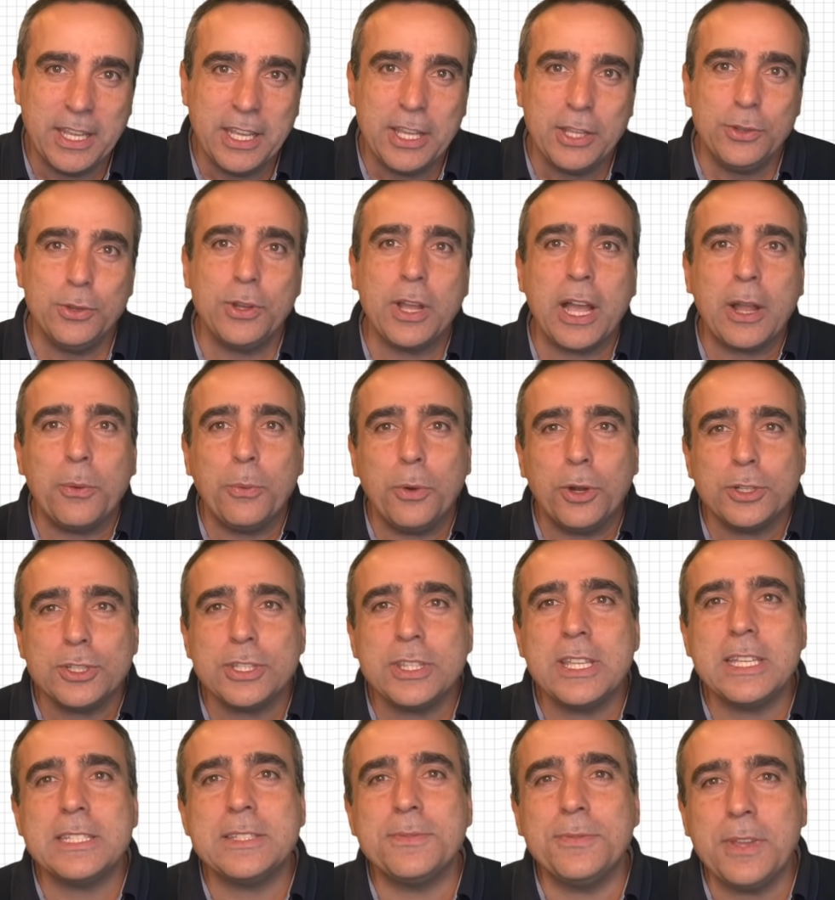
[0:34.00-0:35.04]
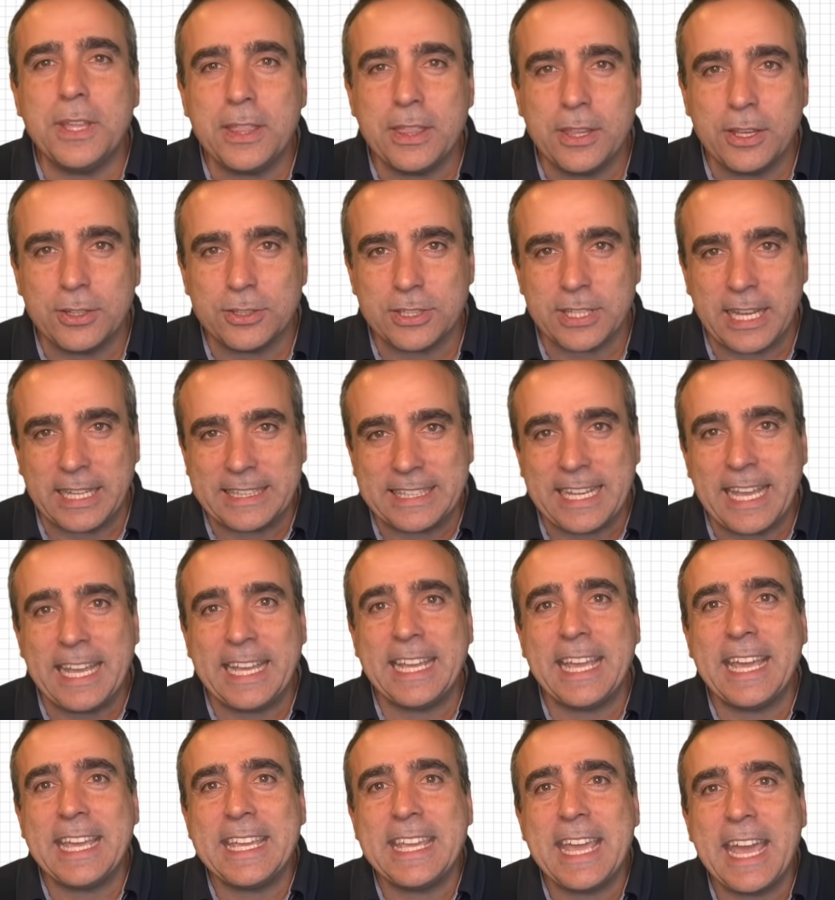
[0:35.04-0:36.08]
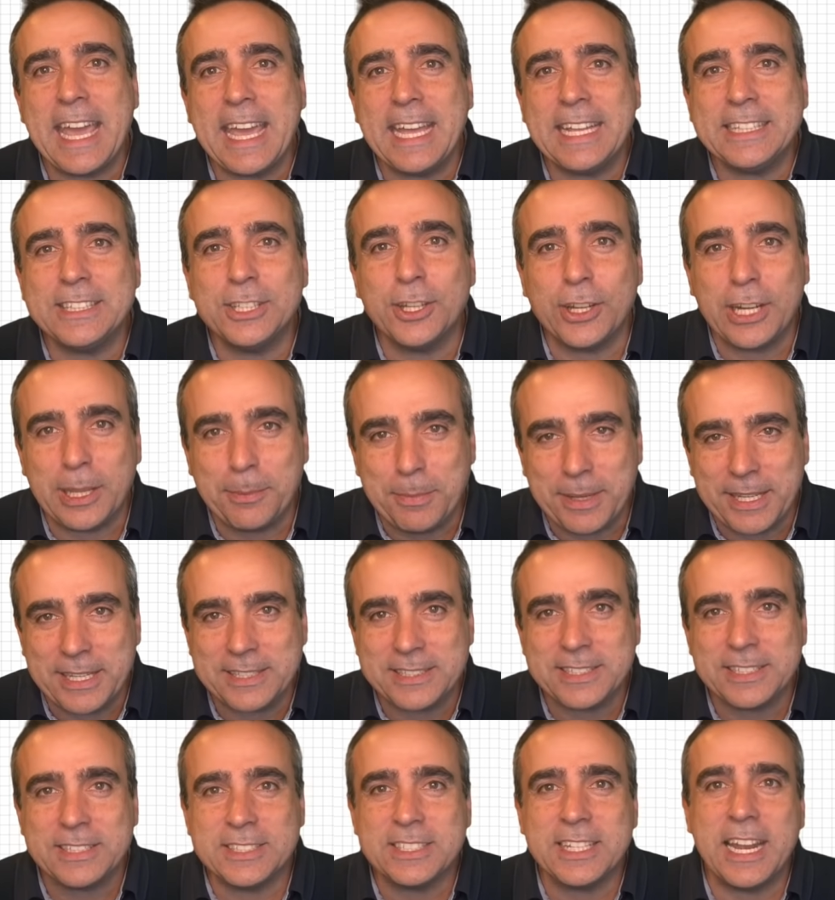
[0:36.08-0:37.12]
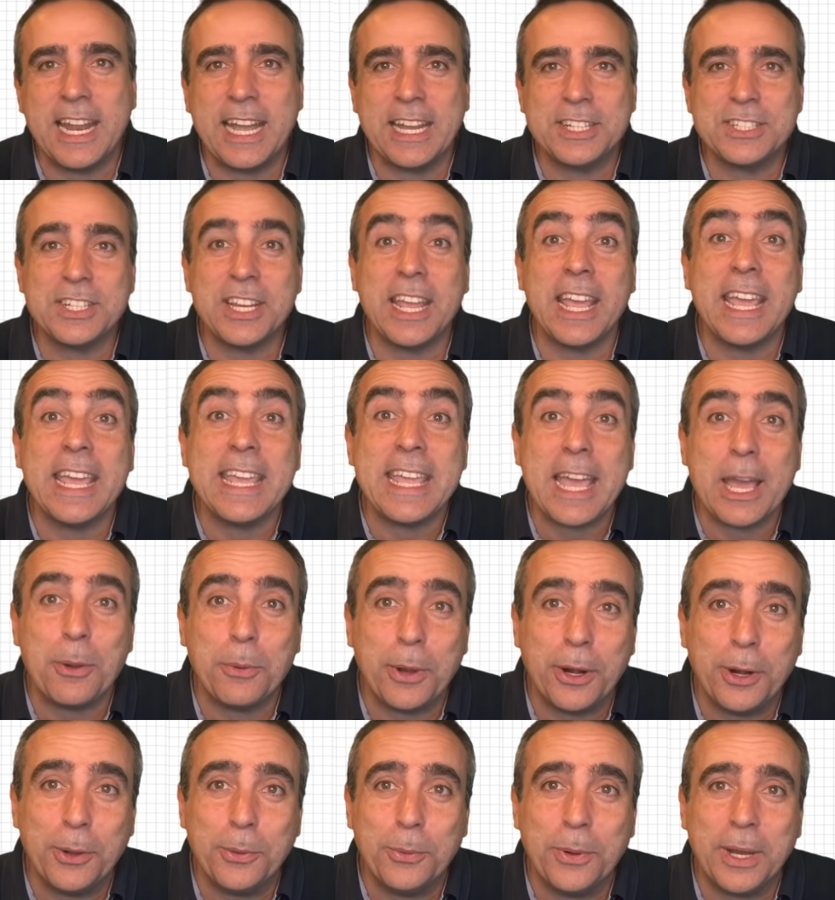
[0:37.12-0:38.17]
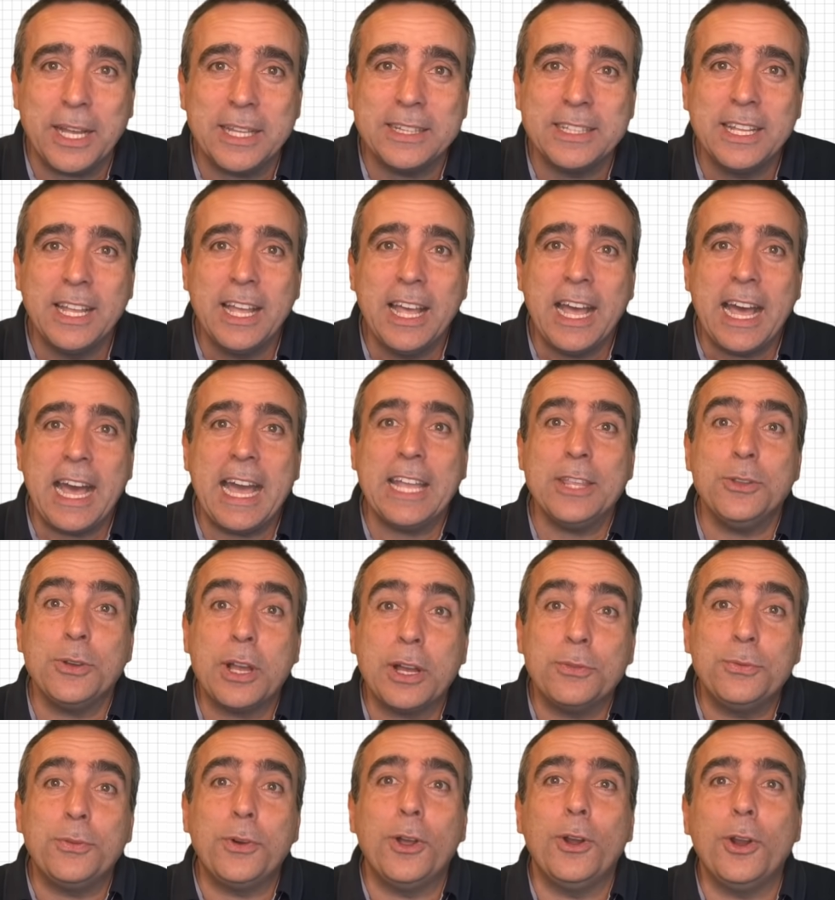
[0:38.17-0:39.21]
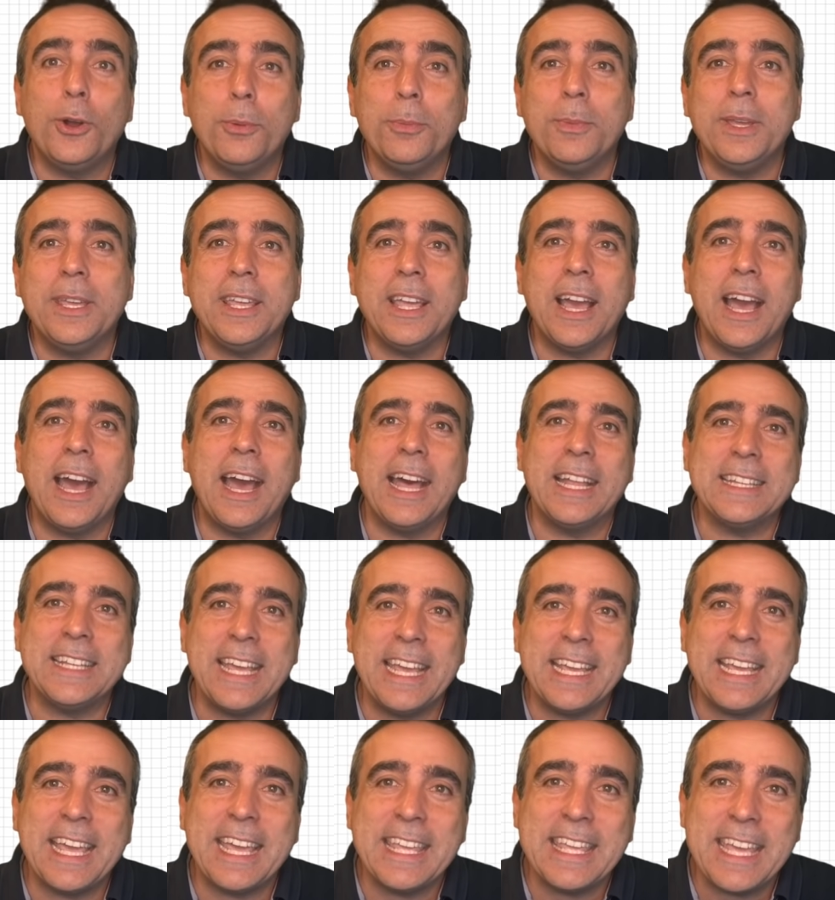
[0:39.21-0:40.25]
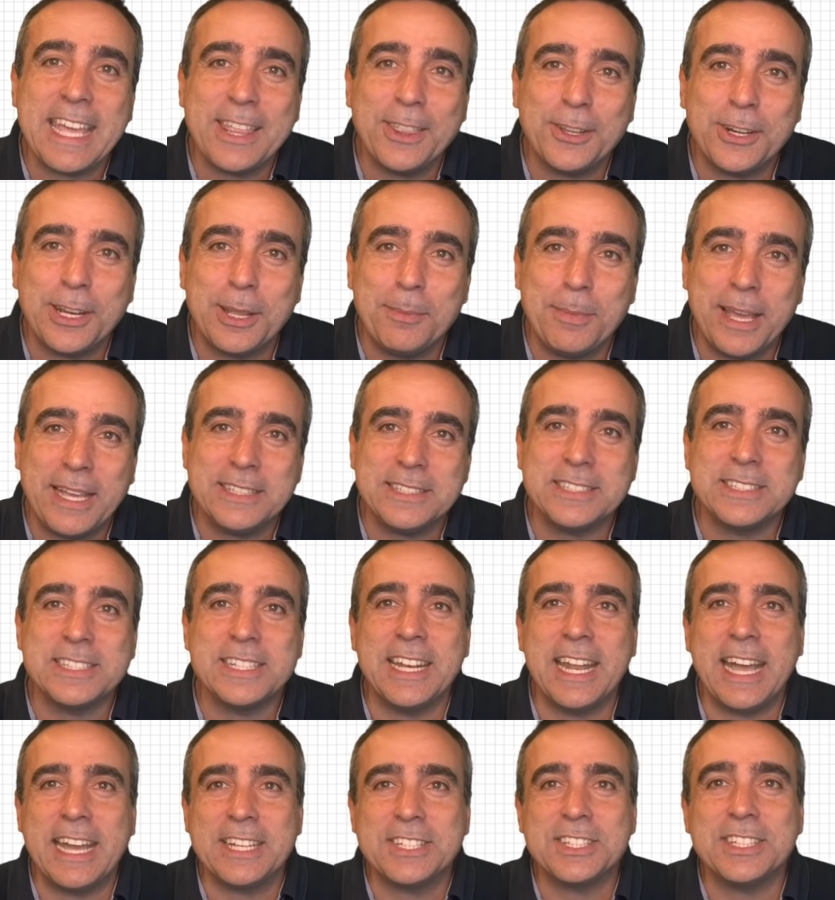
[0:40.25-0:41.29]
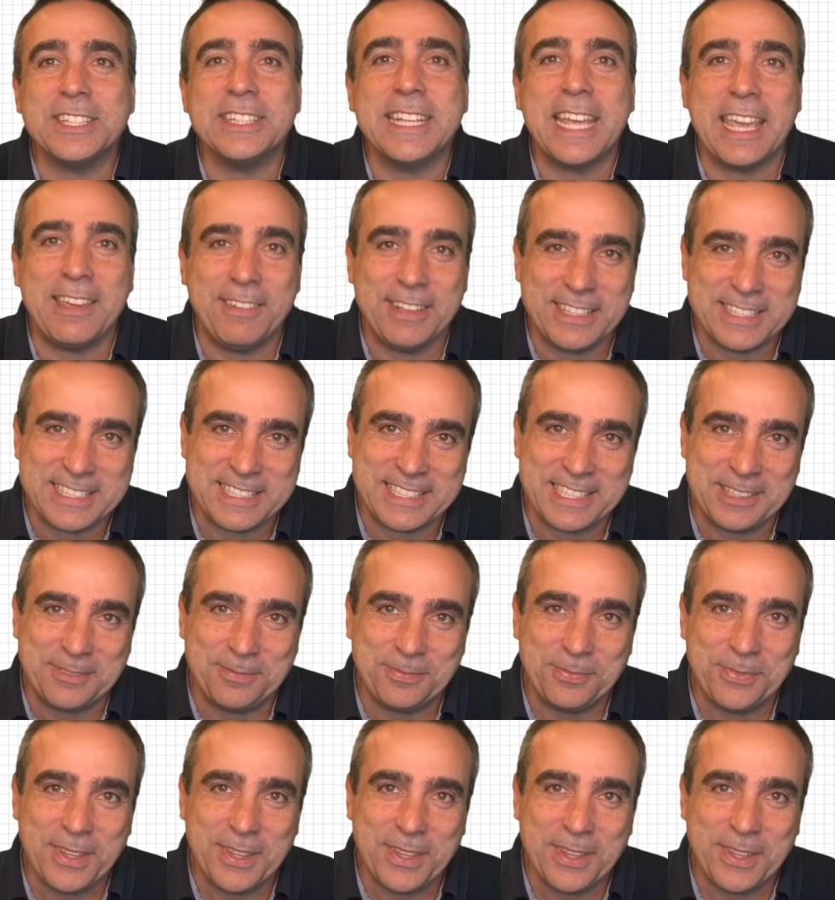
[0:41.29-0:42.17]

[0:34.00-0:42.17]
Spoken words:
You can watch these videos at aka.ms/AI101, and you can follow me at aka.ms/DavidC.